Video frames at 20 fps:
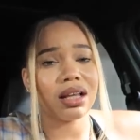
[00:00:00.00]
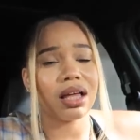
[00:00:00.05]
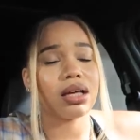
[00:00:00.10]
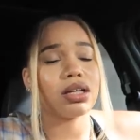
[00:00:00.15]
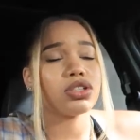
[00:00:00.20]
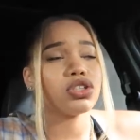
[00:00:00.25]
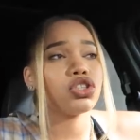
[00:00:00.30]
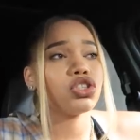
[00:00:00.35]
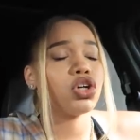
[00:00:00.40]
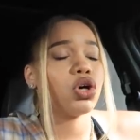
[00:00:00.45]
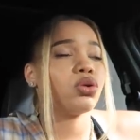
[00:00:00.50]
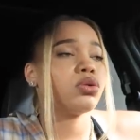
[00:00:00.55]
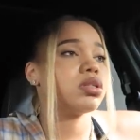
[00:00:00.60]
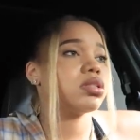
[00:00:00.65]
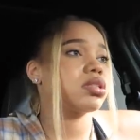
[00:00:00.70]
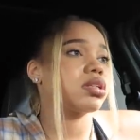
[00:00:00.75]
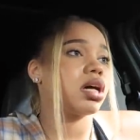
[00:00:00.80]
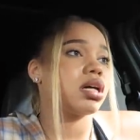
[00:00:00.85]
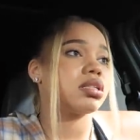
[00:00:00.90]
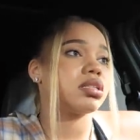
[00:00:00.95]
like it's so
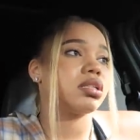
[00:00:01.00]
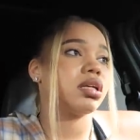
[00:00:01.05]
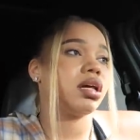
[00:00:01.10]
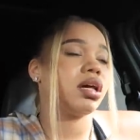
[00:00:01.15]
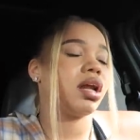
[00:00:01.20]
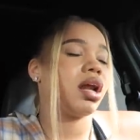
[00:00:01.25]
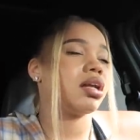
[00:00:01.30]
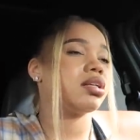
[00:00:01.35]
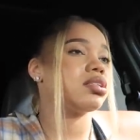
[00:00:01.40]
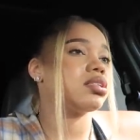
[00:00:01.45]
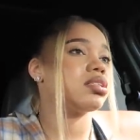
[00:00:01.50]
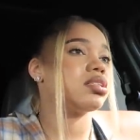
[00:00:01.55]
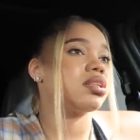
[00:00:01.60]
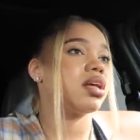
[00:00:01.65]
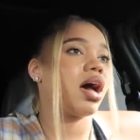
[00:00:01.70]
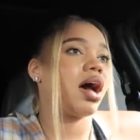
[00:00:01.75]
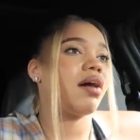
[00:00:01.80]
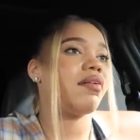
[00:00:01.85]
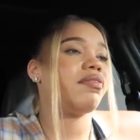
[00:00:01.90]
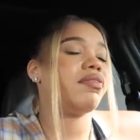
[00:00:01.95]
disgusting and i just
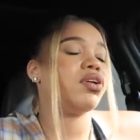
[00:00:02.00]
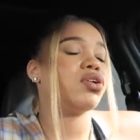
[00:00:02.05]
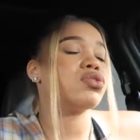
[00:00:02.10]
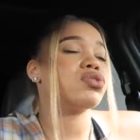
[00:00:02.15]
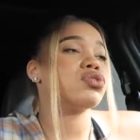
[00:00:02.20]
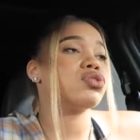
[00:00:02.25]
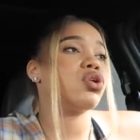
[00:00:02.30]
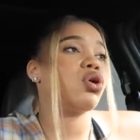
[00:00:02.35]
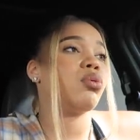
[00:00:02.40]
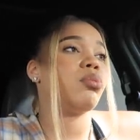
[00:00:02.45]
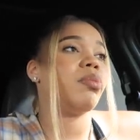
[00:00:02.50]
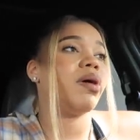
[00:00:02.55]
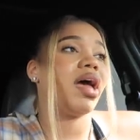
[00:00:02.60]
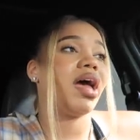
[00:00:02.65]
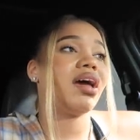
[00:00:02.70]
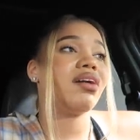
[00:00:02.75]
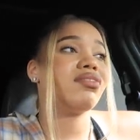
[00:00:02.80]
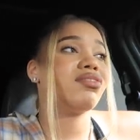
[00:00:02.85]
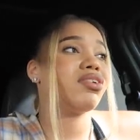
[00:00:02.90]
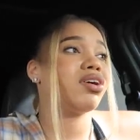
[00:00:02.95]
i feel so
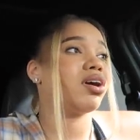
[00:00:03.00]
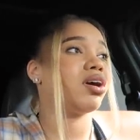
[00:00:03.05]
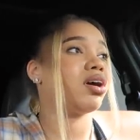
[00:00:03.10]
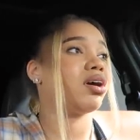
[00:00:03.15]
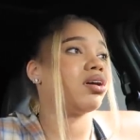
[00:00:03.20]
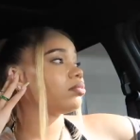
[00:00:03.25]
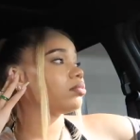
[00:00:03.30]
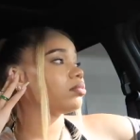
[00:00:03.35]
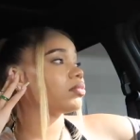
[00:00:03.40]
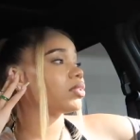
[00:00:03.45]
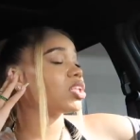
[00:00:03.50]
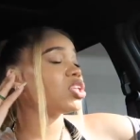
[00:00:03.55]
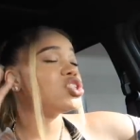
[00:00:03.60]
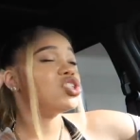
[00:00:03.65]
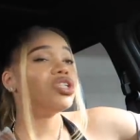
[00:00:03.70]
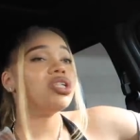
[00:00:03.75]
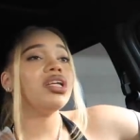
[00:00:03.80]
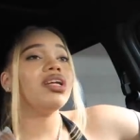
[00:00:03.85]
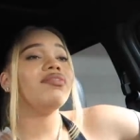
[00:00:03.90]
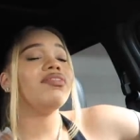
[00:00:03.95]
bad for her because
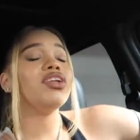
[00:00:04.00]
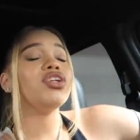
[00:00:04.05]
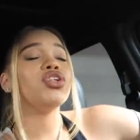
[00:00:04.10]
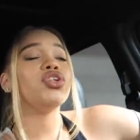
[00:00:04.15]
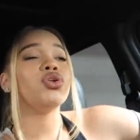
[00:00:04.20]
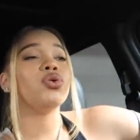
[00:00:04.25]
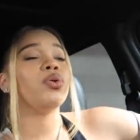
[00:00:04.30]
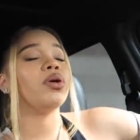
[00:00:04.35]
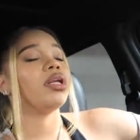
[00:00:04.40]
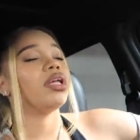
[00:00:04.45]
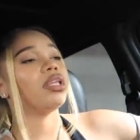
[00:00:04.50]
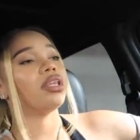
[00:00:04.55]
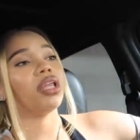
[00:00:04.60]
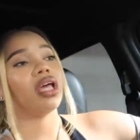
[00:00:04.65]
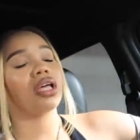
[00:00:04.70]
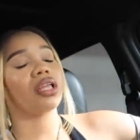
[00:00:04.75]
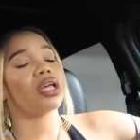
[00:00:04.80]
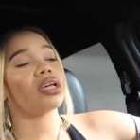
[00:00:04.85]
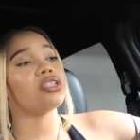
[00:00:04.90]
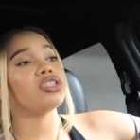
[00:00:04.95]
she didn't even do
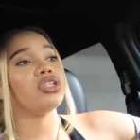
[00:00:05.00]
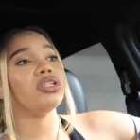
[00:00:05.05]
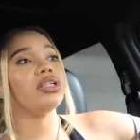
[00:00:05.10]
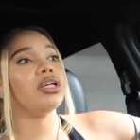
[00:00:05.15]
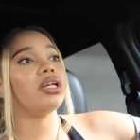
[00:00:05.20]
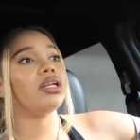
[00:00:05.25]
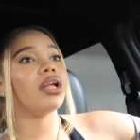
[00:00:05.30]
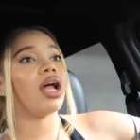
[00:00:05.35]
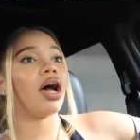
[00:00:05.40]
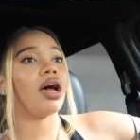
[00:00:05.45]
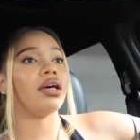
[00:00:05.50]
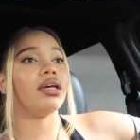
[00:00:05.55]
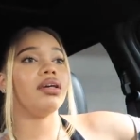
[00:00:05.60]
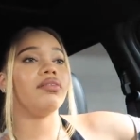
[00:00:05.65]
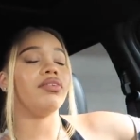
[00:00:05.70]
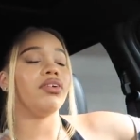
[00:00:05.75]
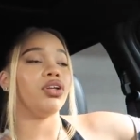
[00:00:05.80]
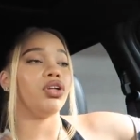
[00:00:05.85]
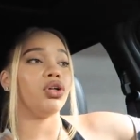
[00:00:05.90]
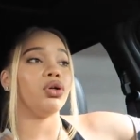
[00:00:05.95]
anything like she did not
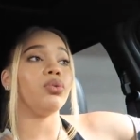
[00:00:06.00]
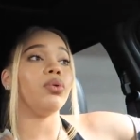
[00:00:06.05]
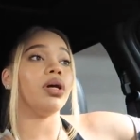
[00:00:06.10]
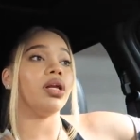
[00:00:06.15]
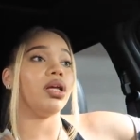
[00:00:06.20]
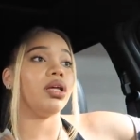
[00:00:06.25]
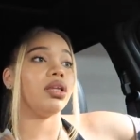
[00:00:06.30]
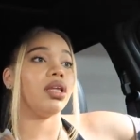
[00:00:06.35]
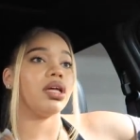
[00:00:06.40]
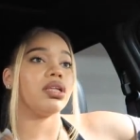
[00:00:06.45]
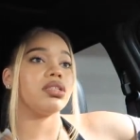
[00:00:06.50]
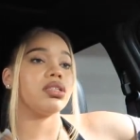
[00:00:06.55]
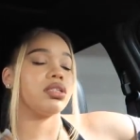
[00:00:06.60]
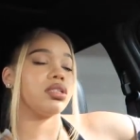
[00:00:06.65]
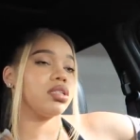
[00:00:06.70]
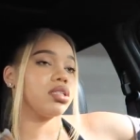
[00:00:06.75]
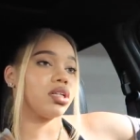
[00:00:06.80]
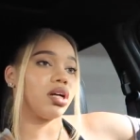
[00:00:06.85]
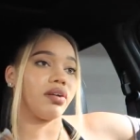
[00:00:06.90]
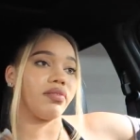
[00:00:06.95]
even do anything to
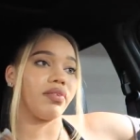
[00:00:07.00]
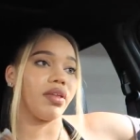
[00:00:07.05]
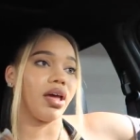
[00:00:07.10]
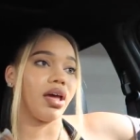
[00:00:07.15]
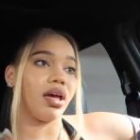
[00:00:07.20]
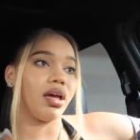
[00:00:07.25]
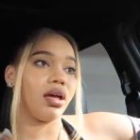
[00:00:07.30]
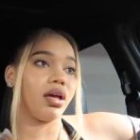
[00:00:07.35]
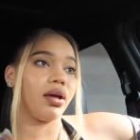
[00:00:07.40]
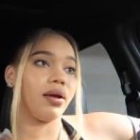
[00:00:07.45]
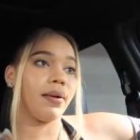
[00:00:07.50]
deserve that